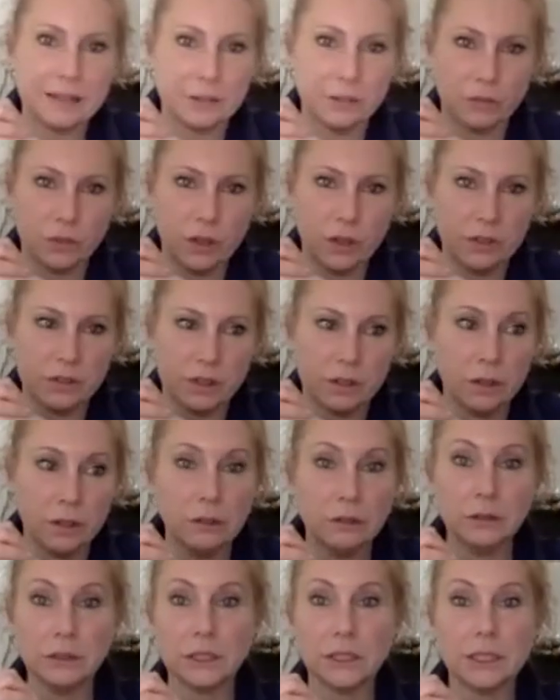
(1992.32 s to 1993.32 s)
at first and goes,
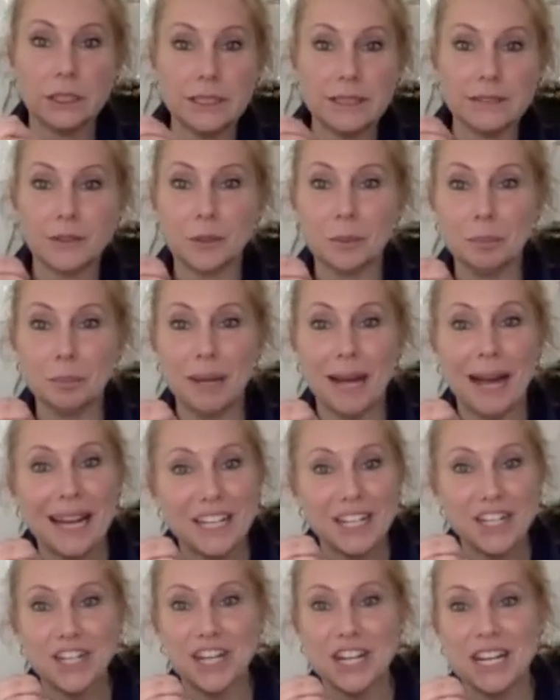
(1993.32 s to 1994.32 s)
oh God, it's gone
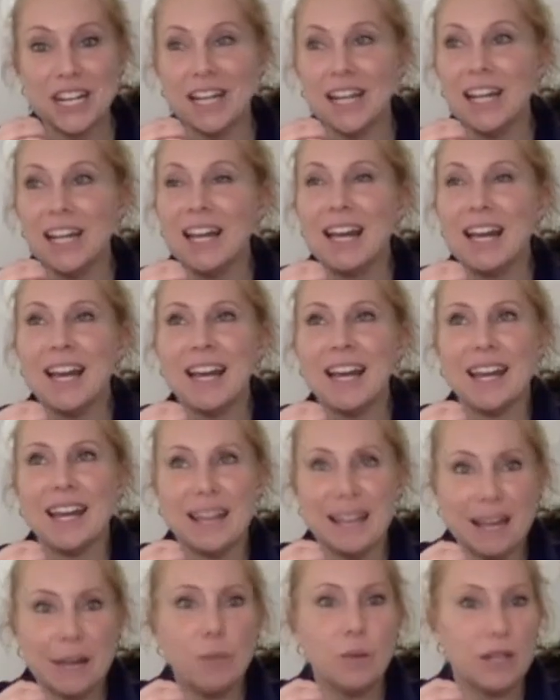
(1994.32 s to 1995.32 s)
patchy.
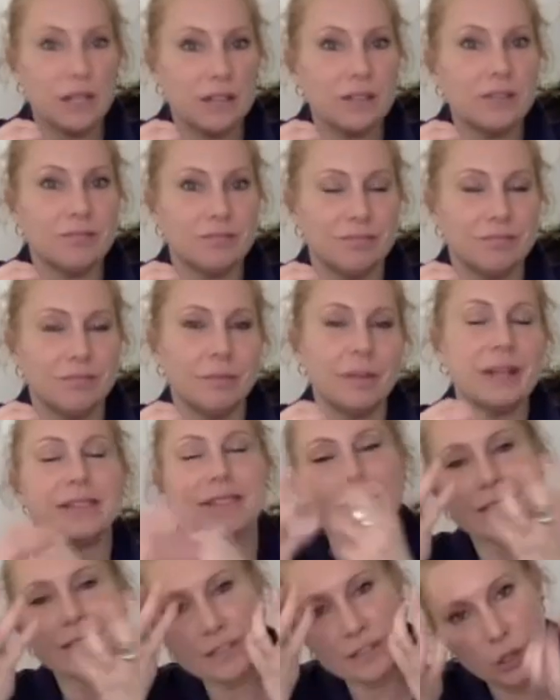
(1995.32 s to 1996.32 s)
It will, because
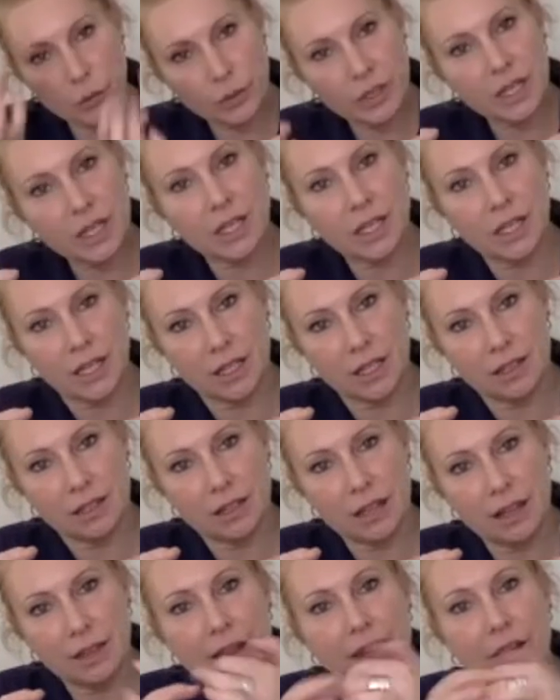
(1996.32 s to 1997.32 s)
it's soaking in,
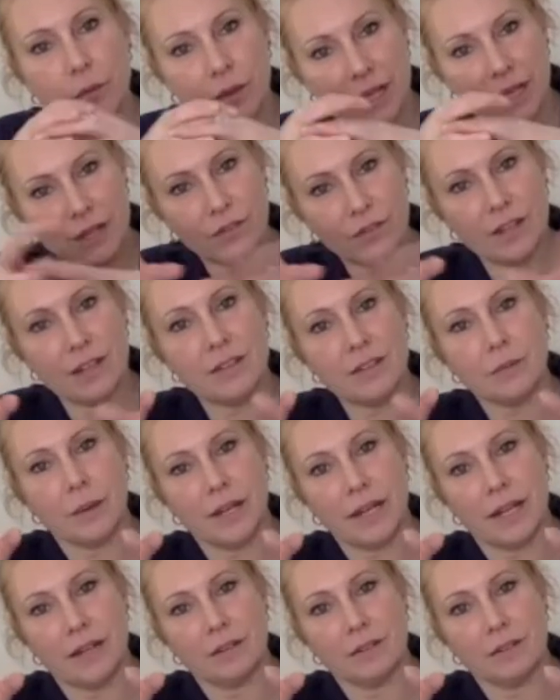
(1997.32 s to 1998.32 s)
and then it will even its way
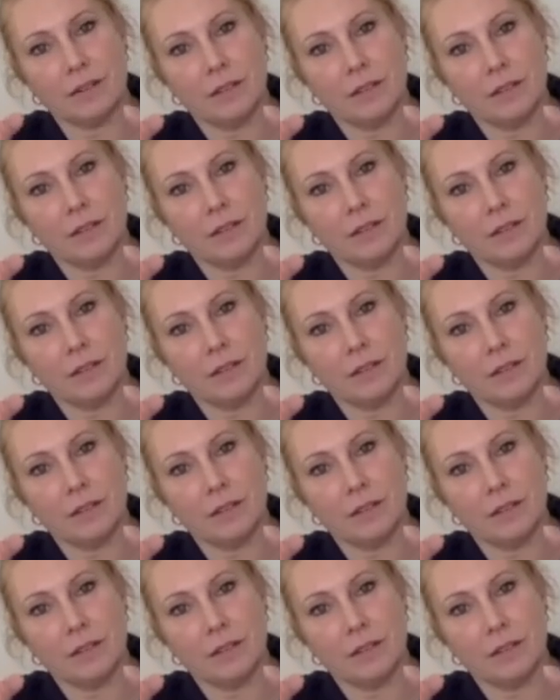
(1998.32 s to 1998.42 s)
out.